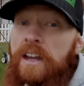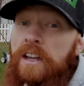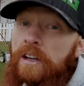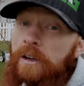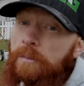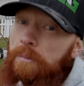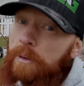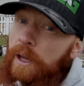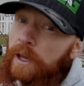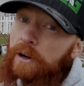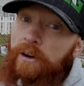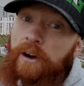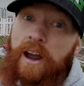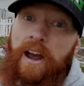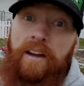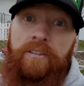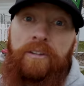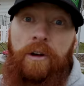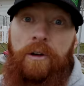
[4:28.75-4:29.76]
you're better
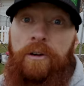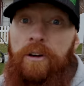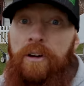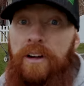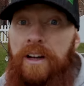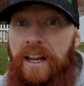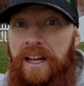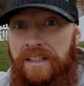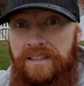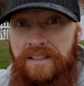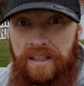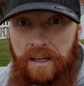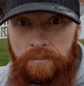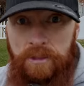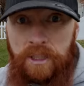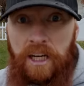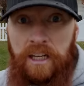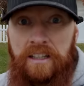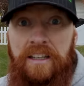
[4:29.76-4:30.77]
off going to our next
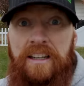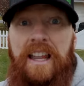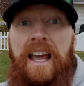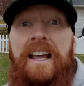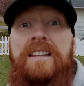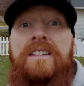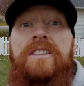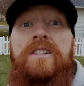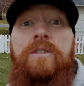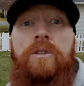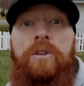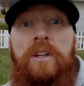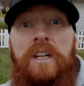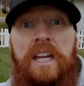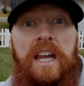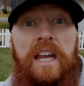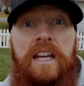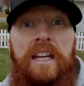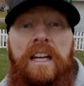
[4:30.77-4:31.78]
subject, and that's
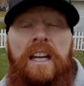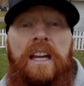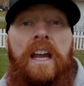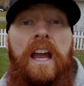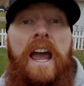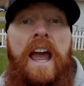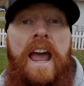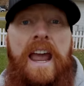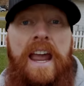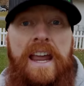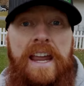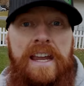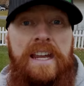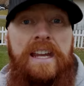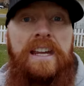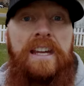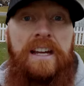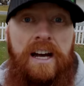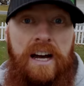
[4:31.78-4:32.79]
creating a